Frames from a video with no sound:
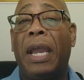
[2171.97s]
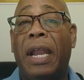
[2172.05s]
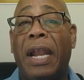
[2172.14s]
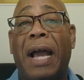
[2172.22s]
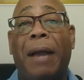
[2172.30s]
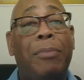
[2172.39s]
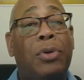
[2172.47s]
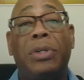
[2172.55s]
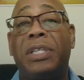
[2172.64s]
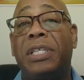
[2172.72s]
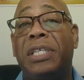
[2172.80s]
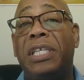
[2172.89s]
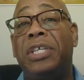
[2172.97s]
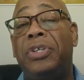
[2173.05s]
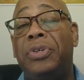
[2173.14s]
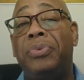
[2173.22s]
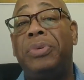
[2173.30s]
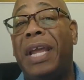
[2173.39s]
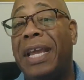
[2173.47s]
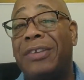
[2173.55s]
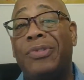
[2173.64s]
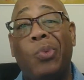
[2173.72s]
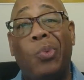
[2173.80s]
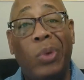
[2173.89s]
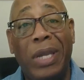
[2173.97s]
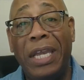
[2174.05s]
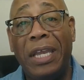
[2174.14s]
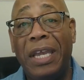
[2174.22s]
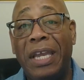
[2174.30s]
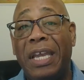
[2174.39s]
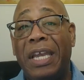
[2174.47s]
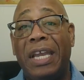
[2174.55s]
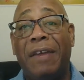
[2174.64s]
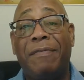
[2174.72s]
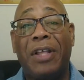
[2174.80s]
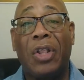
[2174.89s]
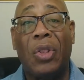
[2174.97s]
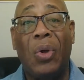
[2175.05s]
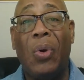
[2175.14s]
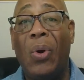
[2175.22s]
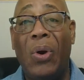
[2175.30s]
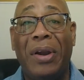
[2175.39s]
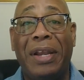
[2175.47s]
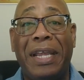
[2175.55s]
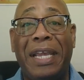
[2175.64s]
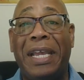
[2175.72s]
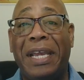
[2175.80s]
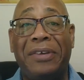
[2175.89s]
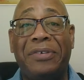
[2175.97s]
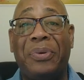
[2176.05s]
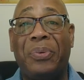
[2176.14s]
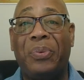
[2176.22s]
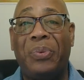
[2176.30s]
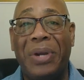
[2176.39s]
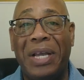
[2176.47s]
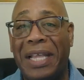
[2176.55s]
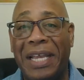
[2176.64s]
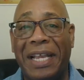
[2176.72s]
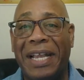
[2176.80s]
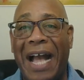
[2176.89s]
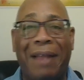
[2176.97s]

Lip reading: And I'm going to see you next week if the Lord is willing.